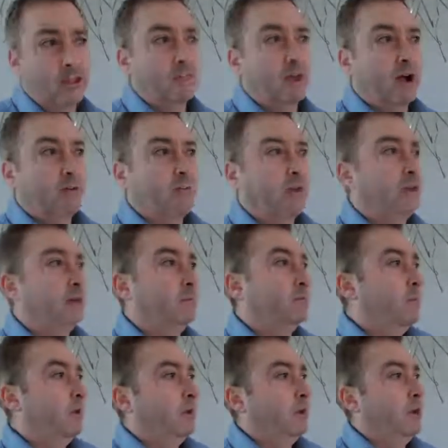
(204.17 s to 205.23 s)
it might be
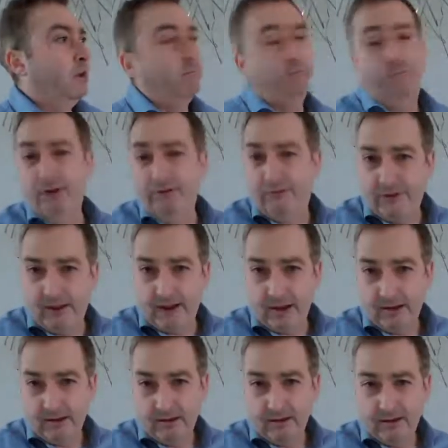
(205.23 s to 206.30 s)
a
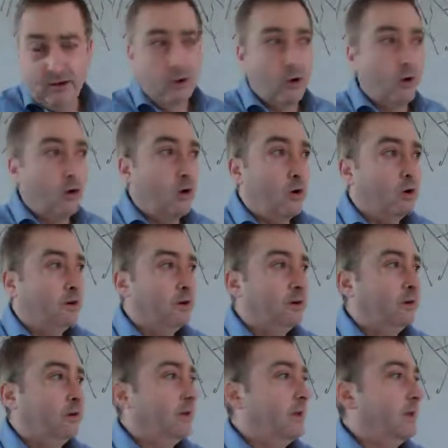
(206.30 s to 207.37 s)
buffet, or
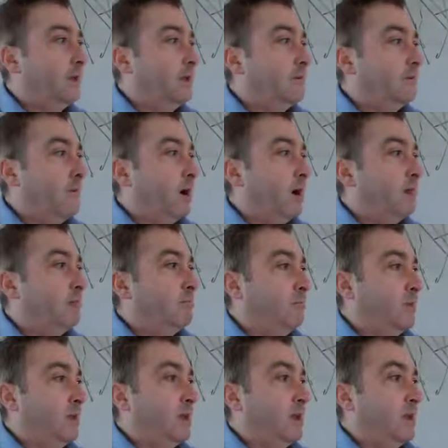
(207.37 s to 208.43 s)
it might
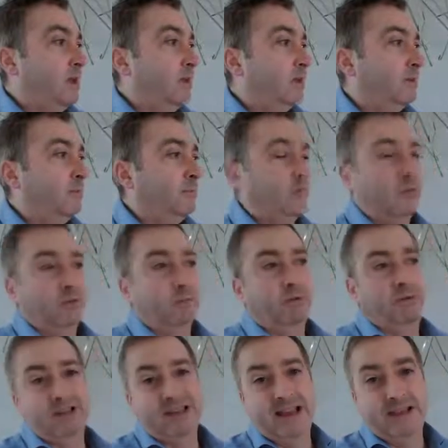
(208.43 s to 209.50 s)
be the
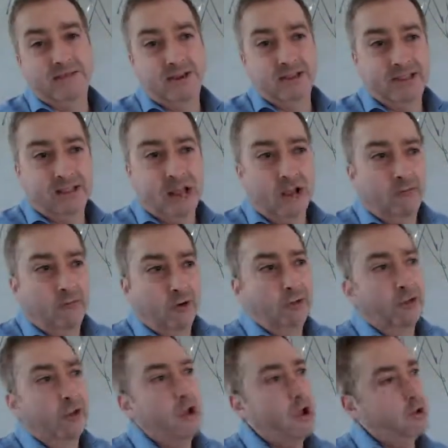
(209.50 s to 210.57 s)
presenter itself
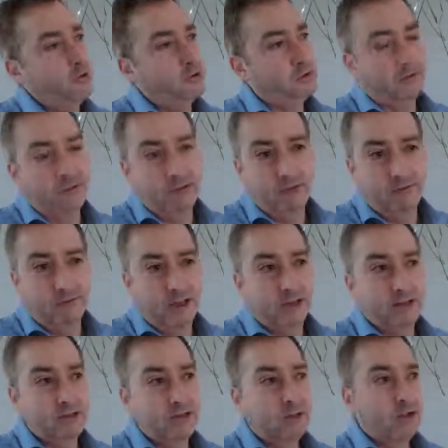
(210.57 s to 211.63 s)
or the host of the
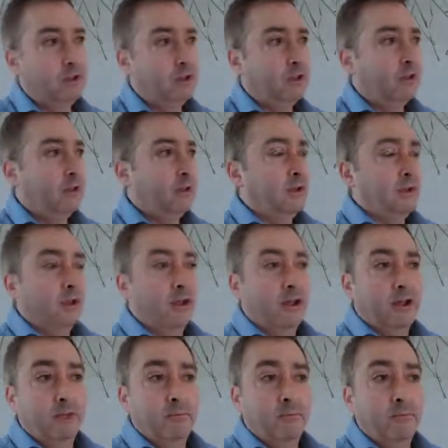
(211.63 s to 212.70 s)
event.
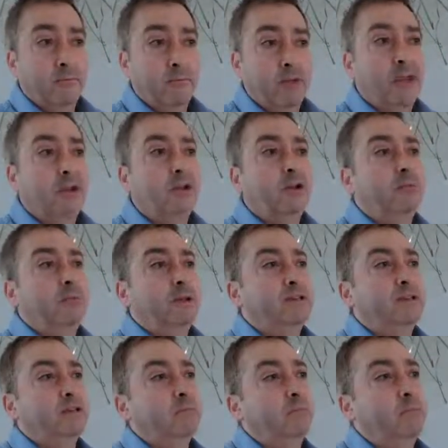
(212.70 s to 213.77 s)
It could be
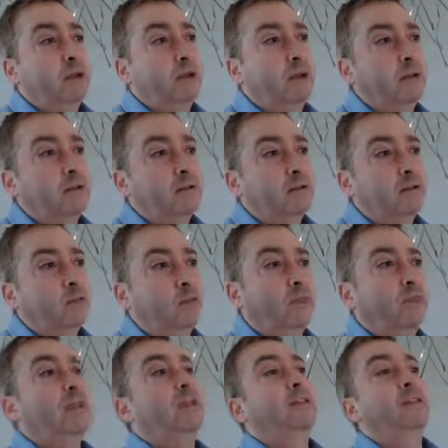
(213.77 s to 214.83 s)
somebody
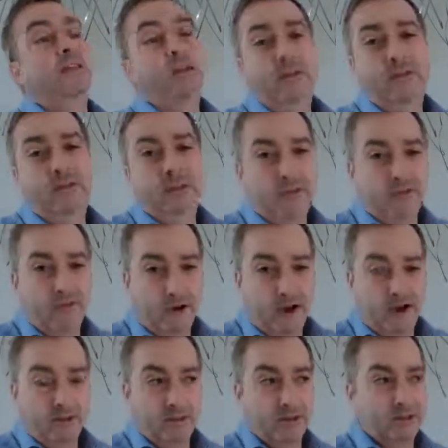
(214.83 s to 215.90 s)
within the
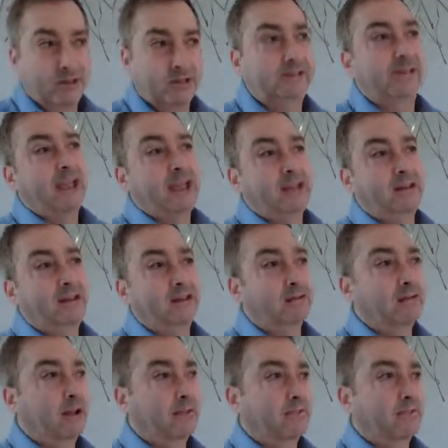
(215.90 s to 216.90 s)
environment. Again,